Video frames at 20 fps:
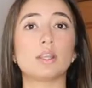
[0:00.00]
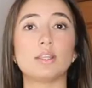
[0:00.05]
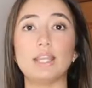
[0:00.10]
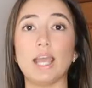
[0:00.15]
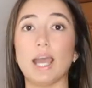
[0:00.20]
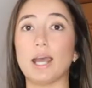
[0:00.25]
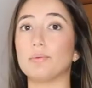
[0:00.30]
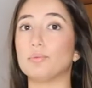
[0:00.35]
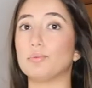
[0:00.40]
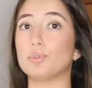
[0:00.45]

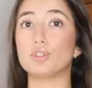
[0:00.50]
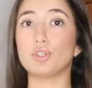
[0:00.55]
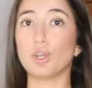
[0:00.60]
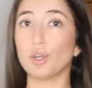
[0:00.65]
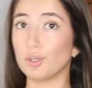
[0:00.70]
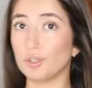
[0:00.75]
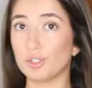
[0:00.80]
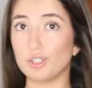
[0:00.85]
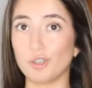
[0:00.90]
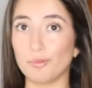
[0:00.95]
Yeah, I'm
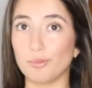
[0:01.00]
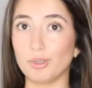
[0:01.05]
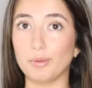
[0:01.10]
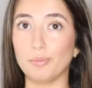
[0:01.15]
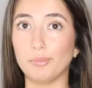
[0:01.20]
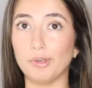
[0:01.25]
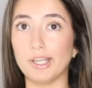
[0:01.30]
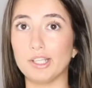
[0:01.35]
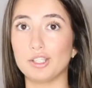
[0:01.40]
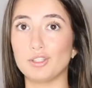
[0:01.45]
so super
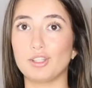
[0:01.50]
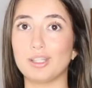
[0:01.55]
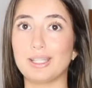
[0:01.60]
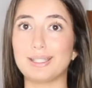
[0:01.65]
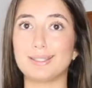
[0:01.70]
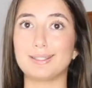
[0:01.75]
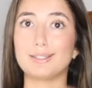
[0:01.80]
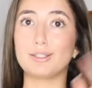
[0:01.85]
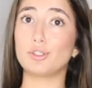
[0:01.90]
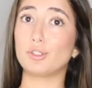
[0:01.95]
impressed. So
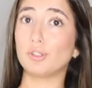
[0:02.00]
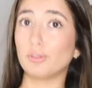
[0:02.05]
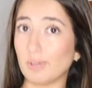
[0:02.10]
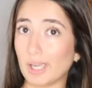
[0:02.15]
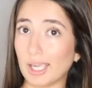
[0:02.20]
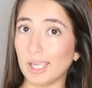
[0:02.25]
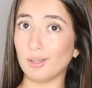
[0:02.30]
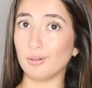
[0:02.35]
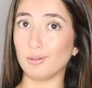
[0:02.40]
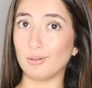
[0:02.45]
let's
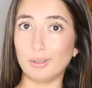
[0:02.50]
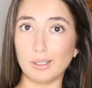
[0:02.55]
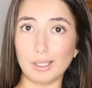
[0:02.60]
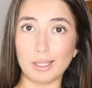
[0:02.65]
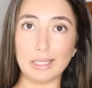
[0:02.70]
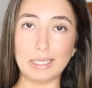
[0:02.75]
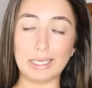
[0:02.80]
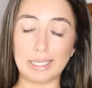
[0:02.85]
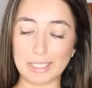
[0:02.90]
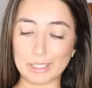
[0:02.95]
try on
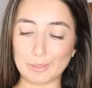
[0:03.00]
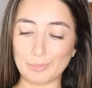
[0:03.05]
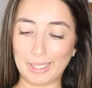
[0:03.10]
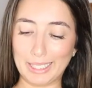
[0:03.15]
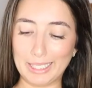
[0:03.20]
the next